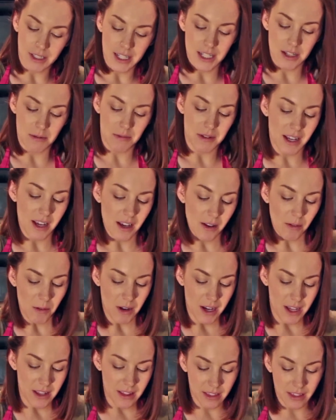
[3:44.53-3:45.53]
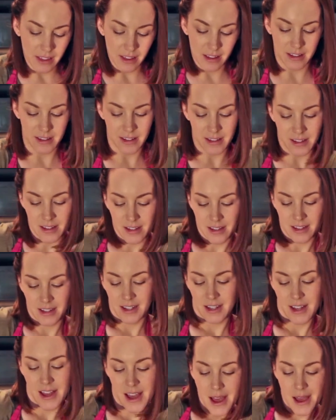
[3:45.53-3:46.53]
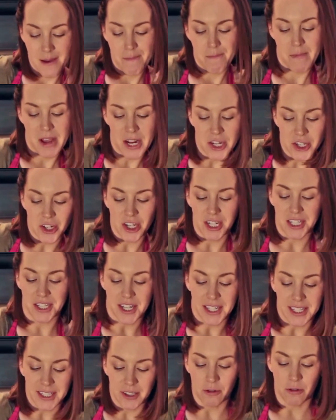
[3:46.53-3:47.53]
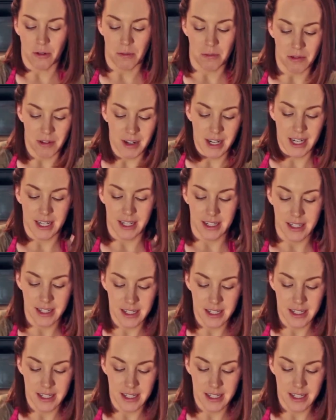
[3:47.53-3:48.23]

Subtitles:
to begin with. Make sure it's all incorporated.